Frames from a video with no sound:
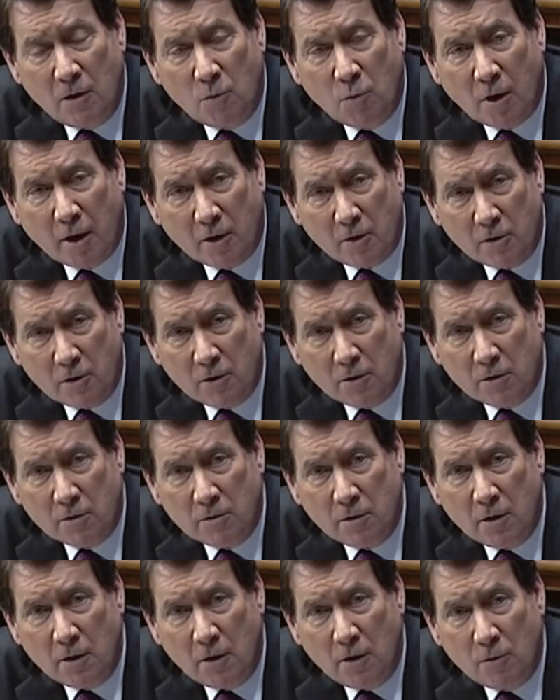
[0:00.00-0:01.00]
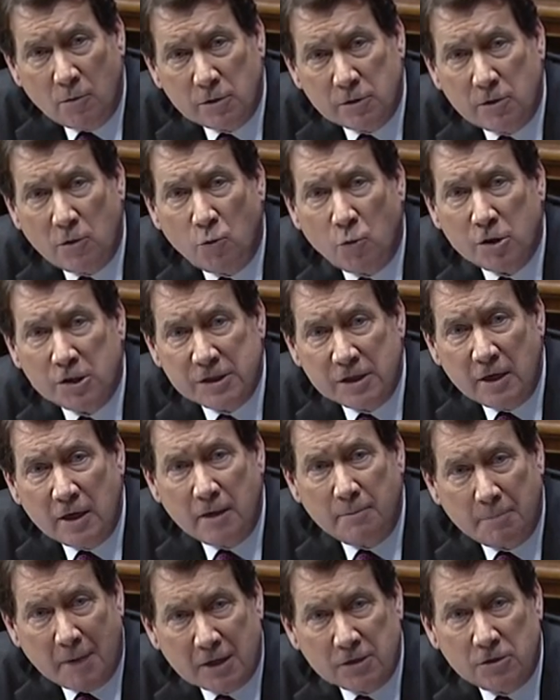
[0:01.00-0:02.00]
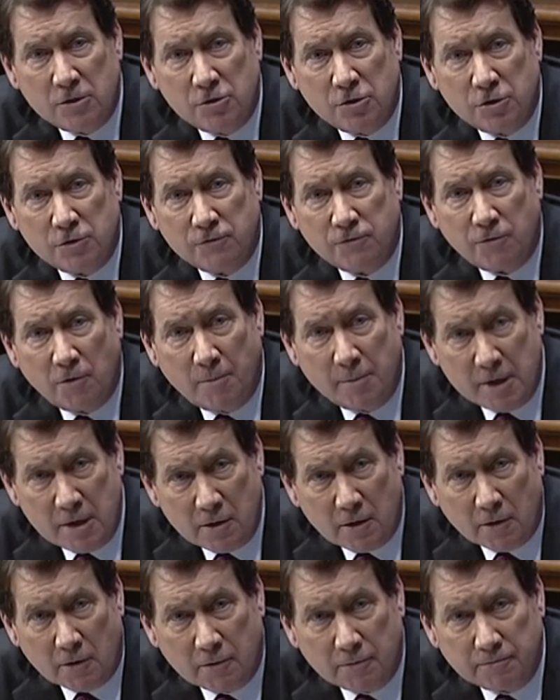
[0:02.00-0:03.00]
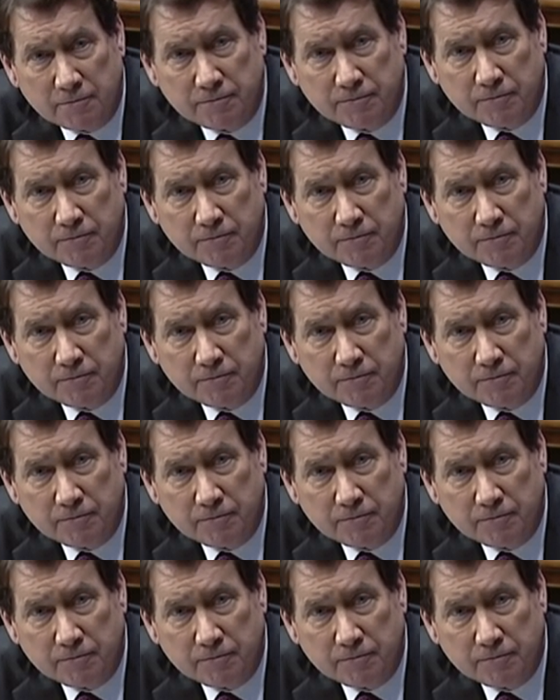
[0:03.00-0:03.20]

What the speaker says: What I heard was that we're sending messages from here,